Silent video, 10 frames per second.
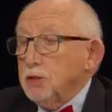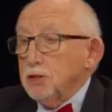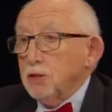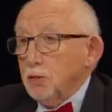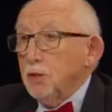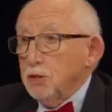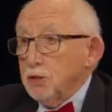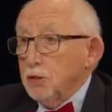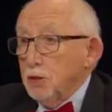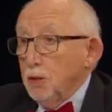is the
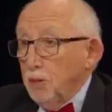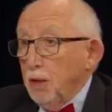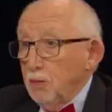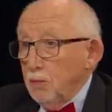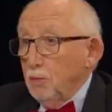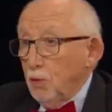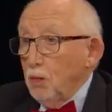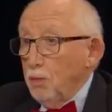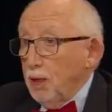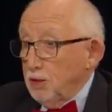question about
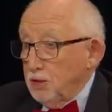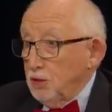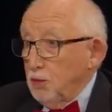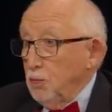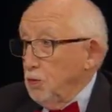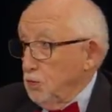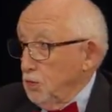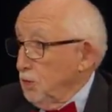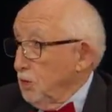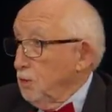what makes it
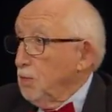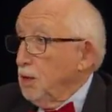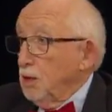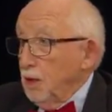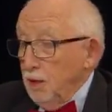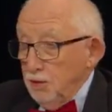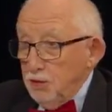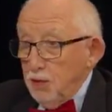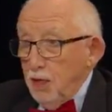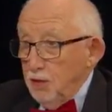immutable. In
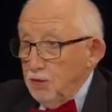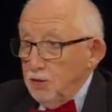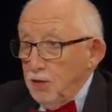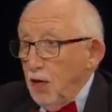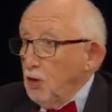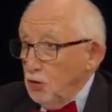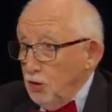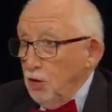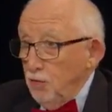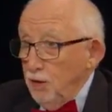science and
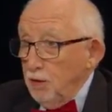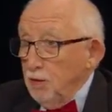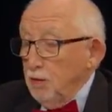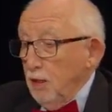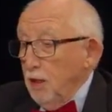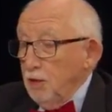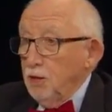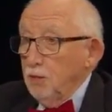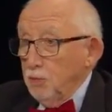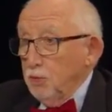engineering,
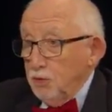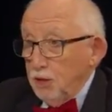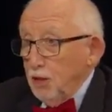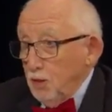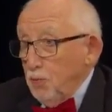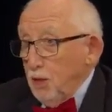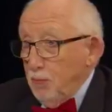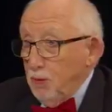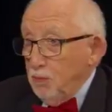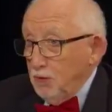anything put together by
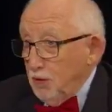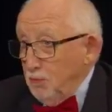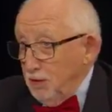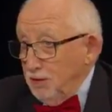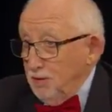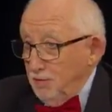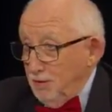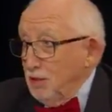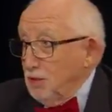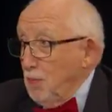people can be
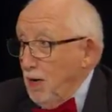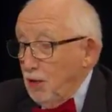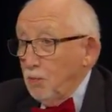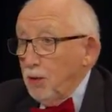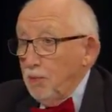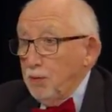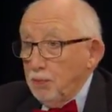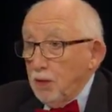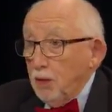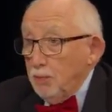dismantled by
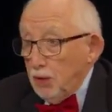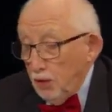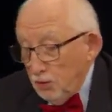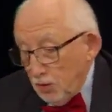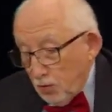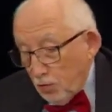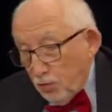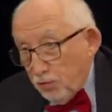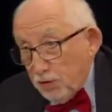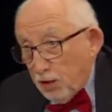people, but hold the
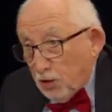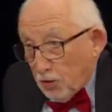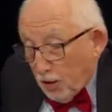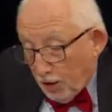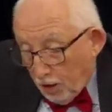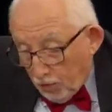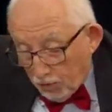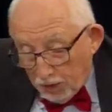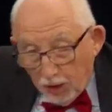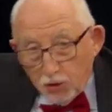thought for station
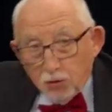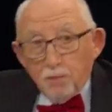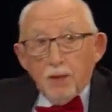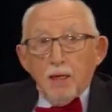identification.